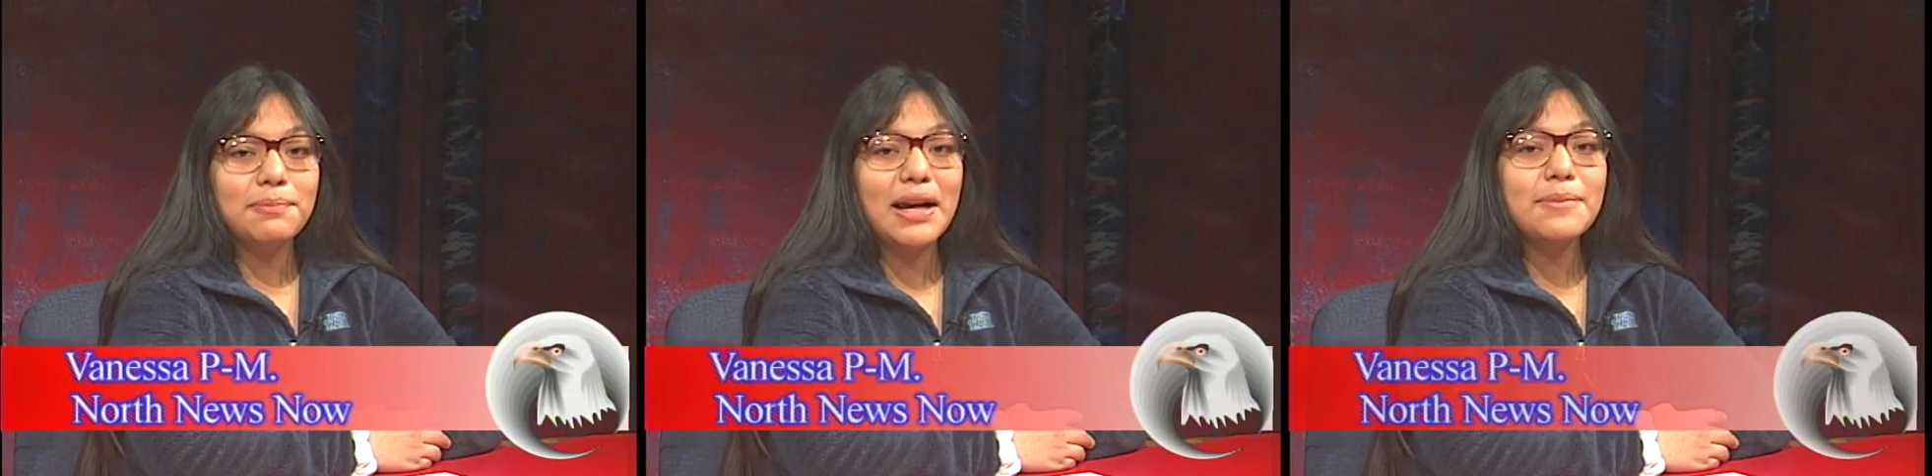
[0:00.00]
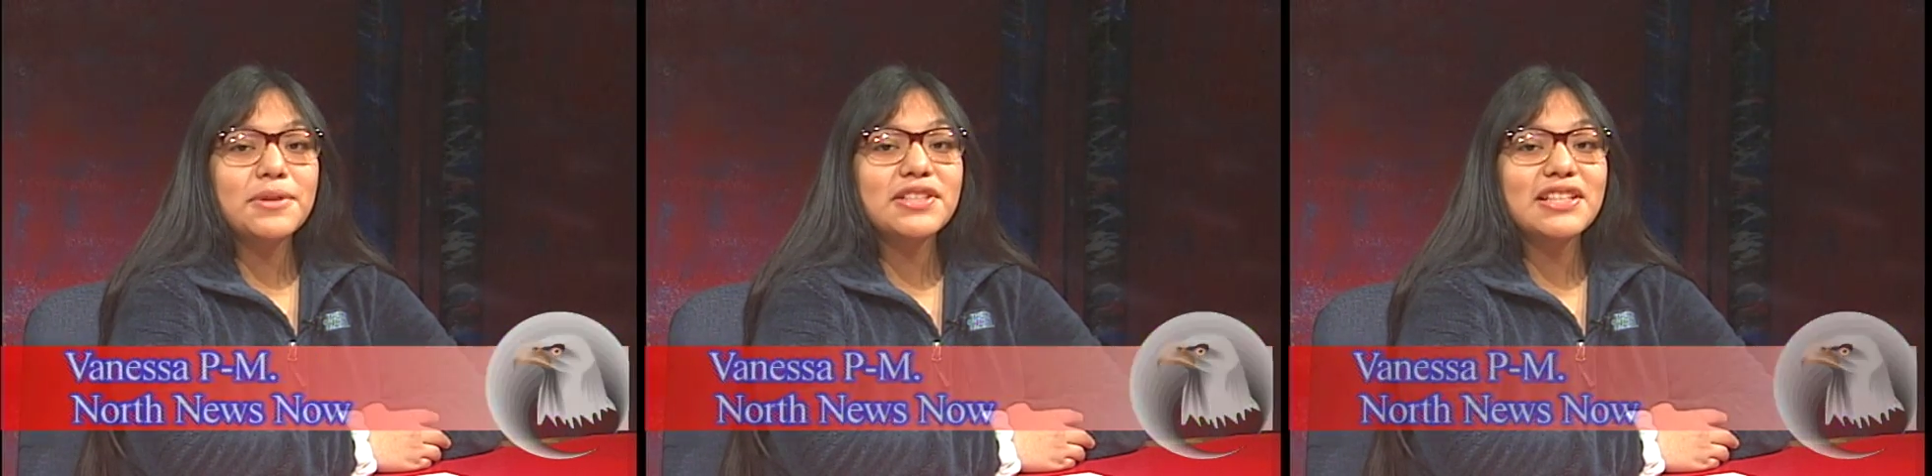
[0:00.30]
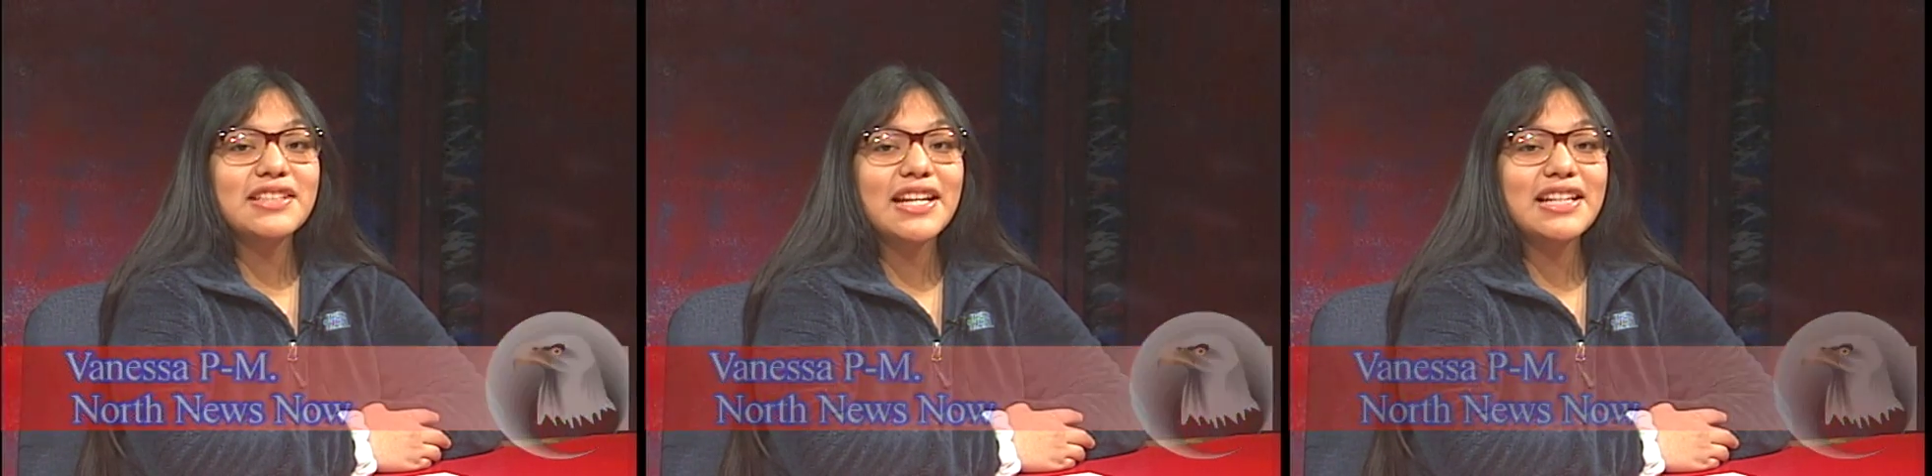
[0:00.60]
Mindburst
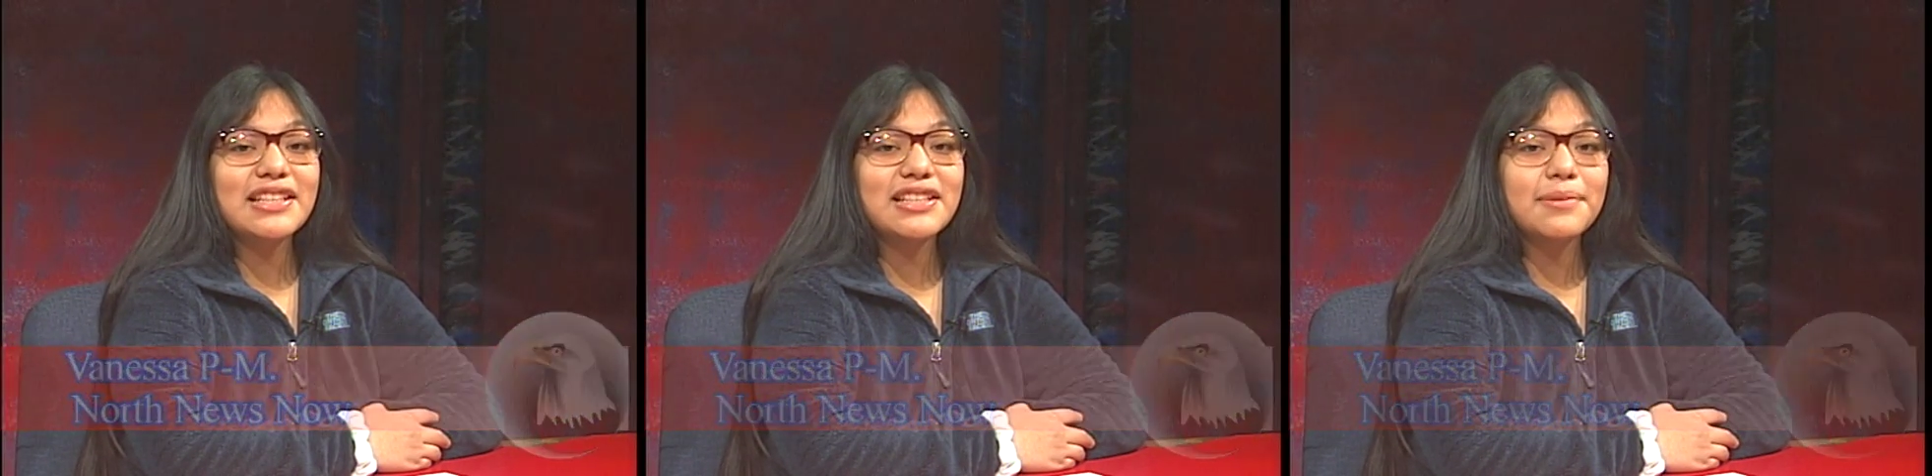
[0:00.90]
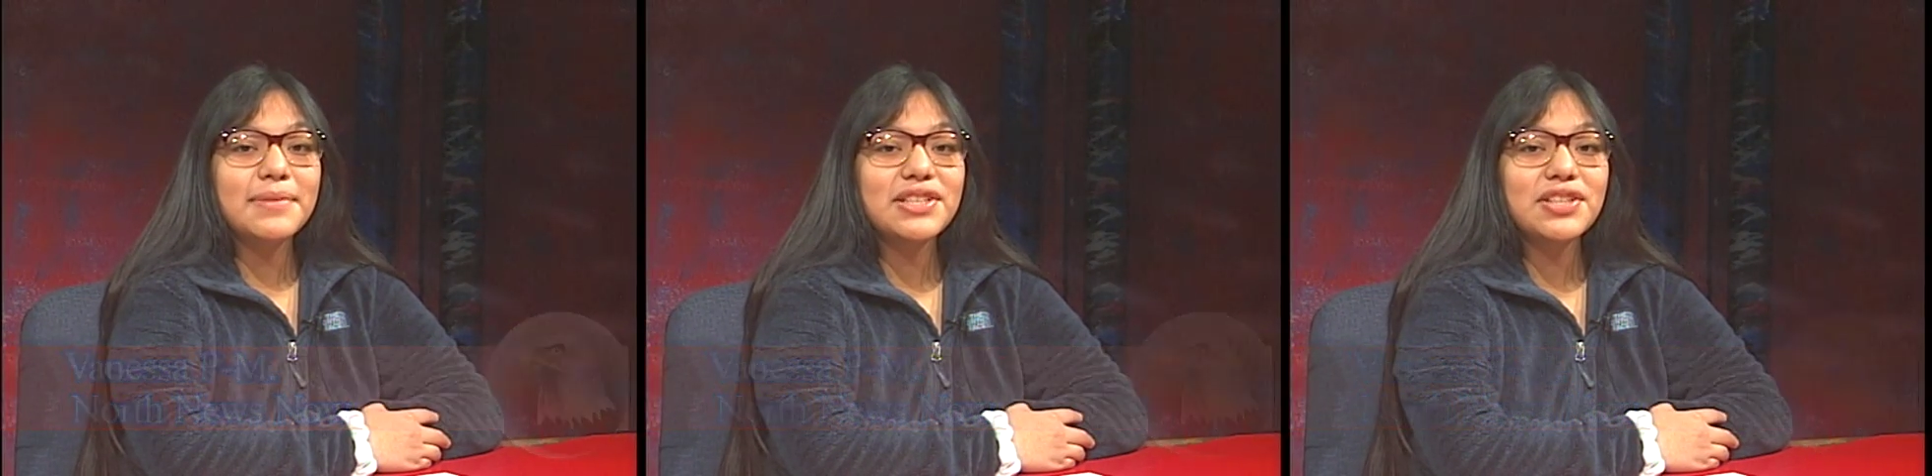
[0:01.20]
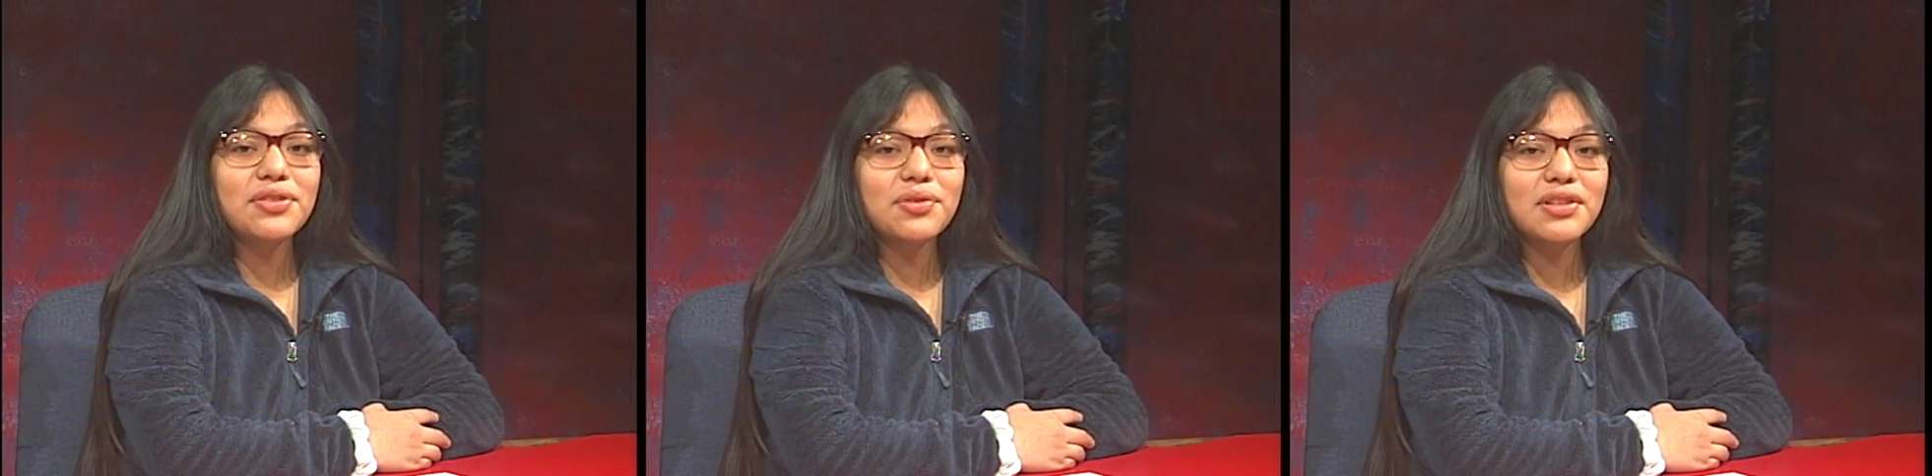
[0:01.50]
is taking the
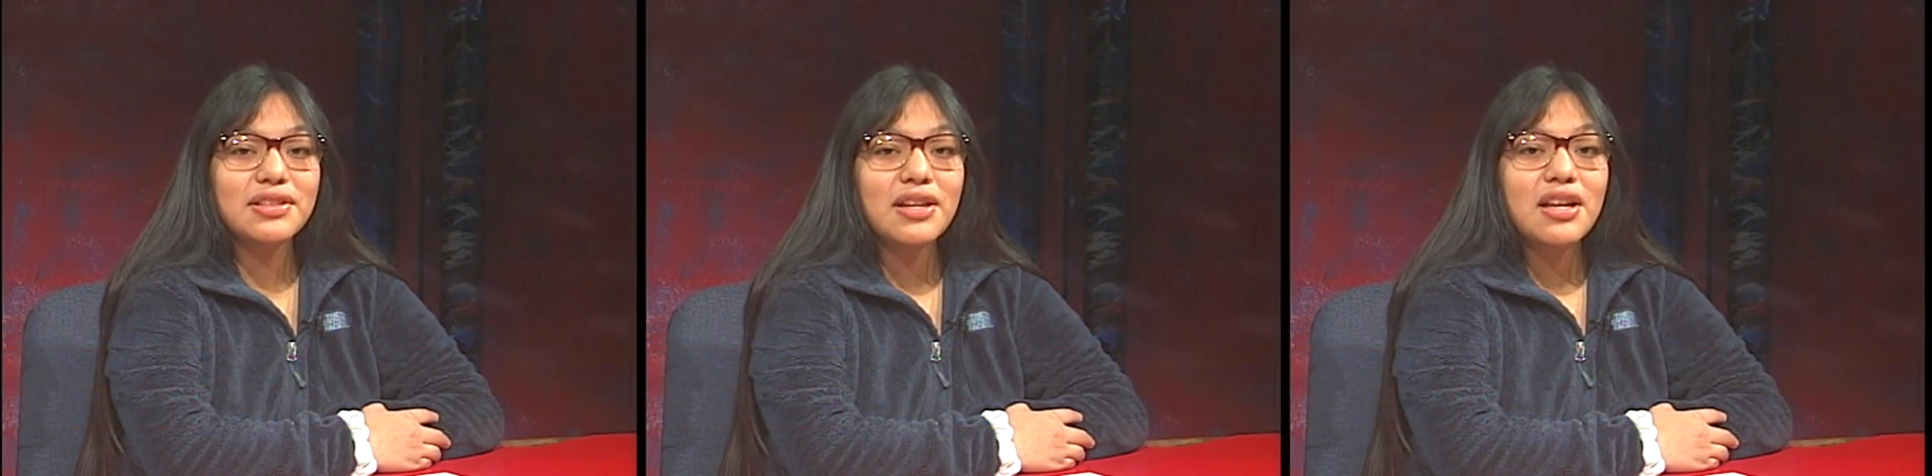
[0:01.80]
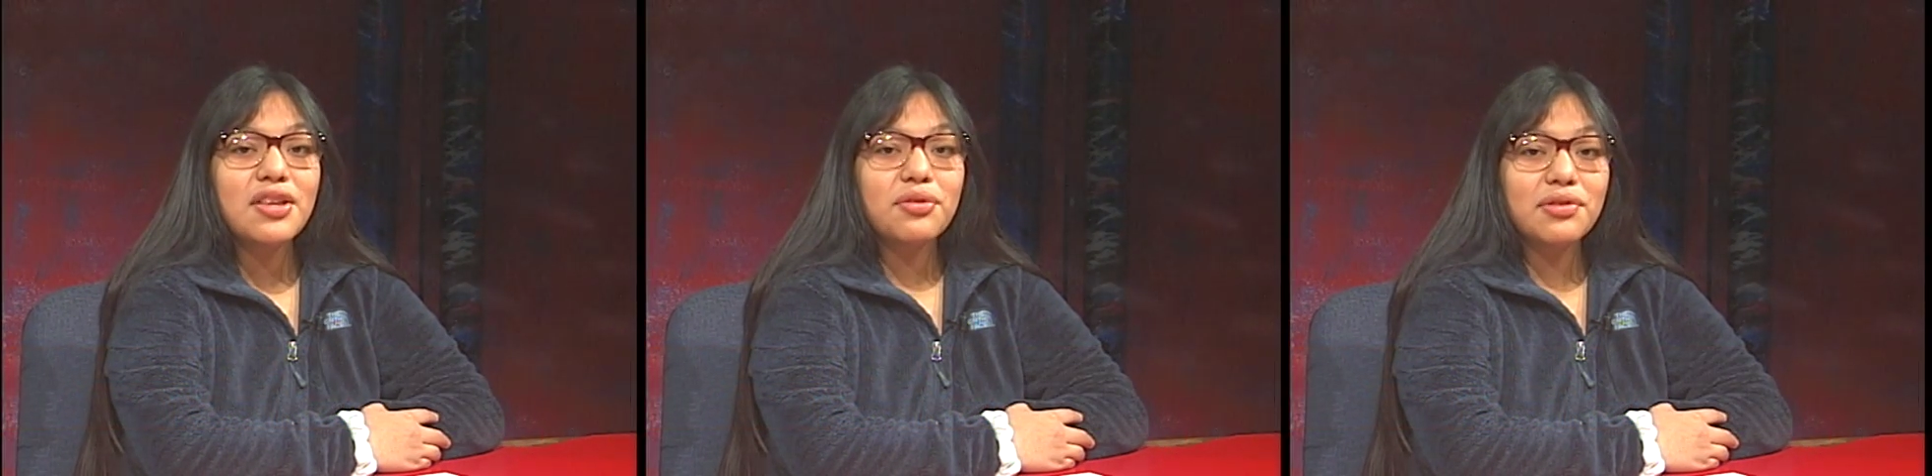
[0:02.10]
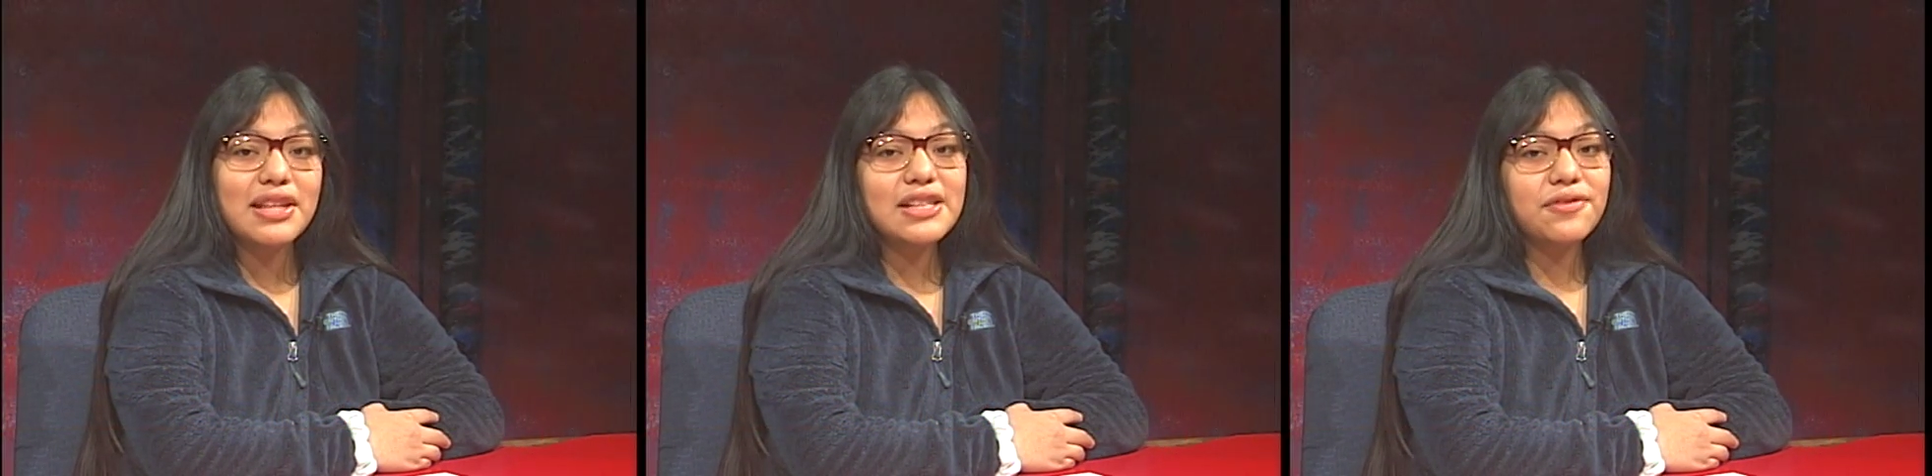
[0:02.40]
submission through, the,
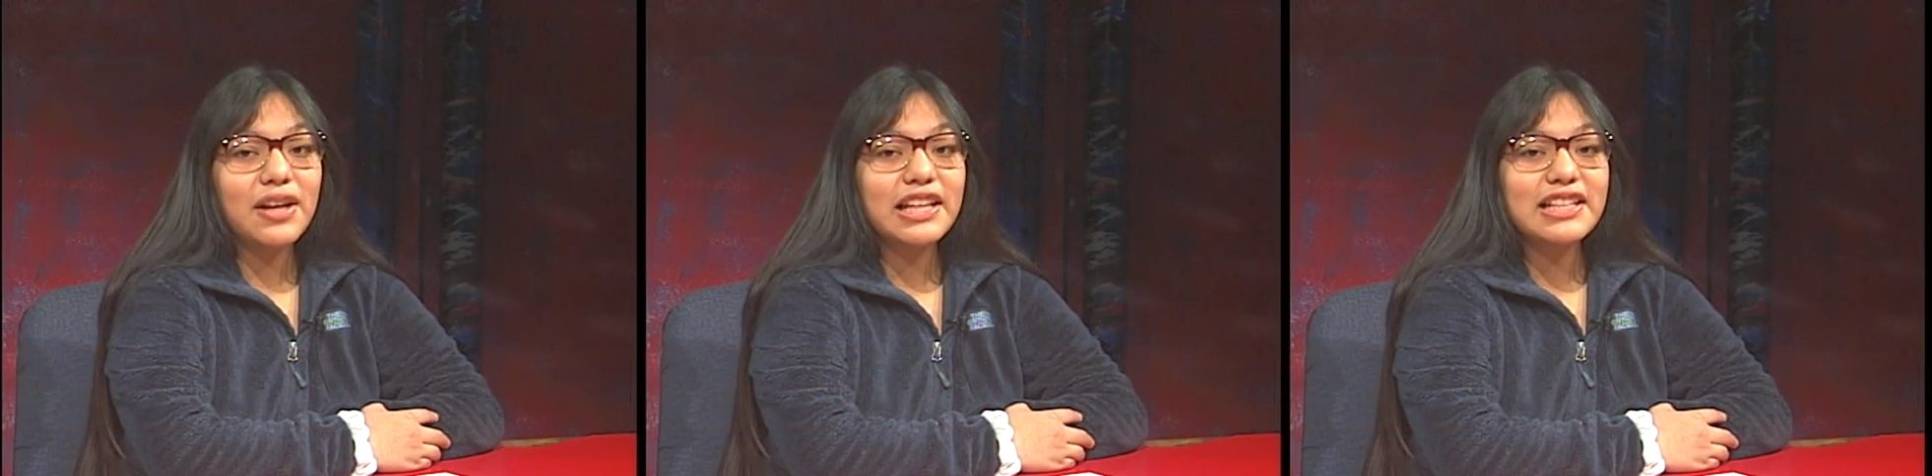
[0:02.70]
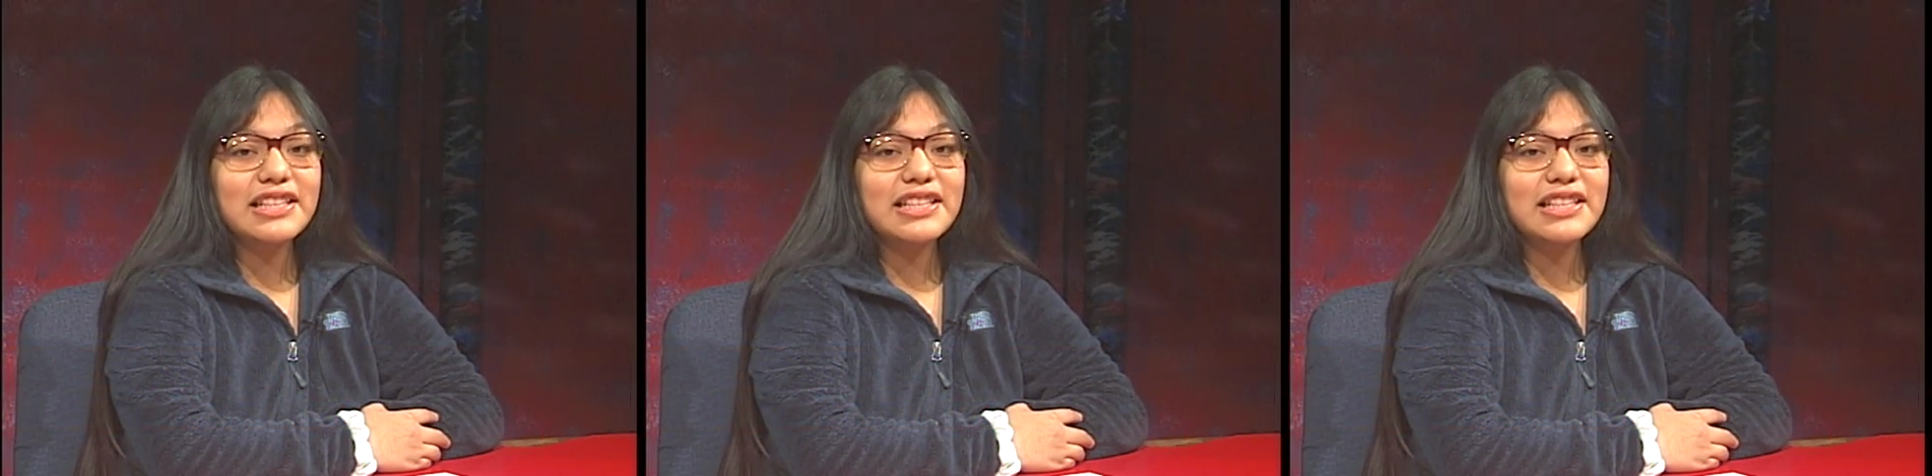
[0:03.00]
through this Friday.